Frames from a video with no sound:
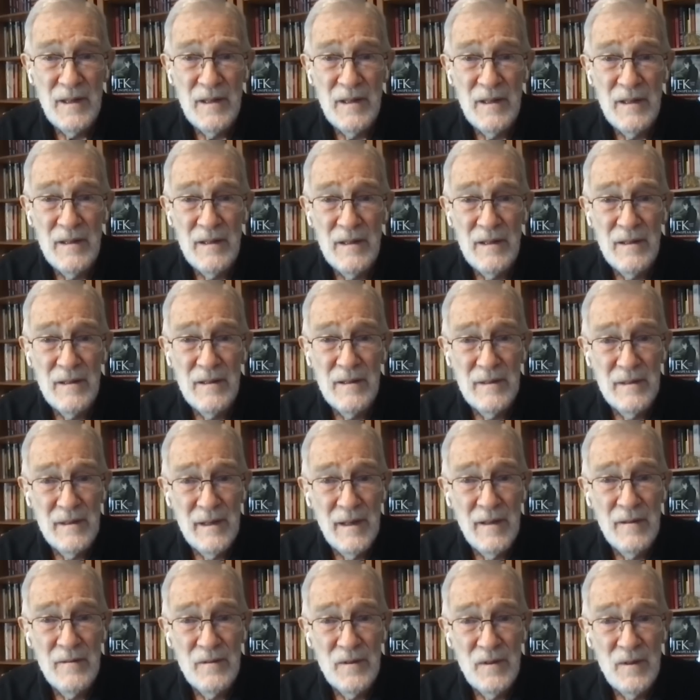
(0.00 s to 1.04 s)
King
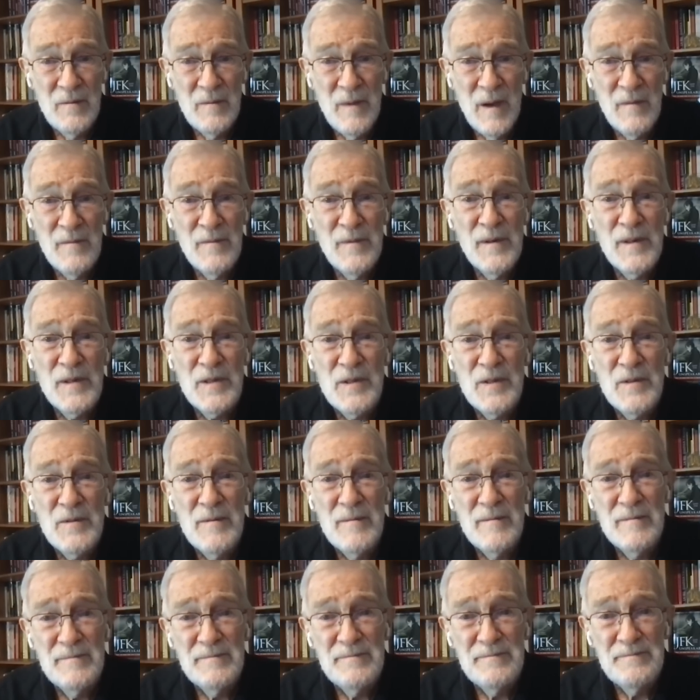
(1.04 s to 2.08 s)
down to
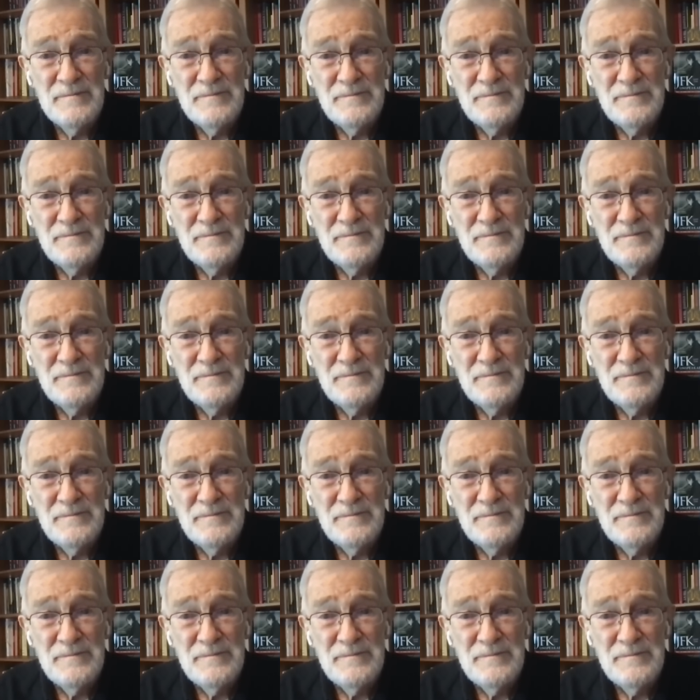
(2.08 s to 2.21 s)
Memphis.